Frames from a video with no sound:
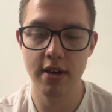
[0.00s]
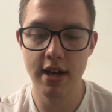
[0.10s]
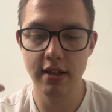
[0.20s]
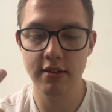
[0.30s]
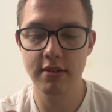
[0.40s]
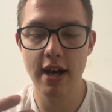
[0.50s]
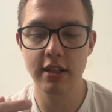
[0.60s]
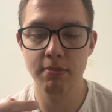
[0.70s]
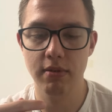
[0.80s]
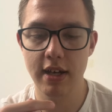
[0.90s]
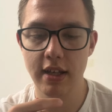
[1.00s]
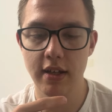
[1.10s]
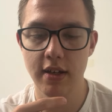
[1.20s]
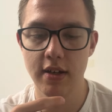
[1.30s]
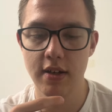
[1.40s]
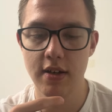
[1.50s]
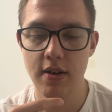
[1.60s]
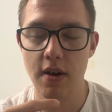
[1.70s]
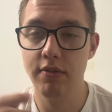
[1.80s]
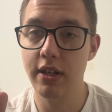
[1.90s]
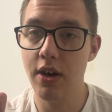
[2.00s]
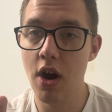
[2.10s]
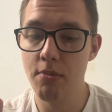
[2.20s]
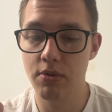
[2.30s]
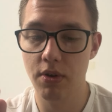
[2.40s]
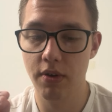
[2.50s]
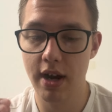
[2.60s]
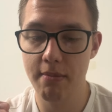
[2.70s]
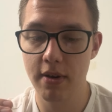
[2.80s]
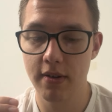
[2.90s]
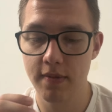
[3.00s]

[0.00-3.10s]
and side plane of the art program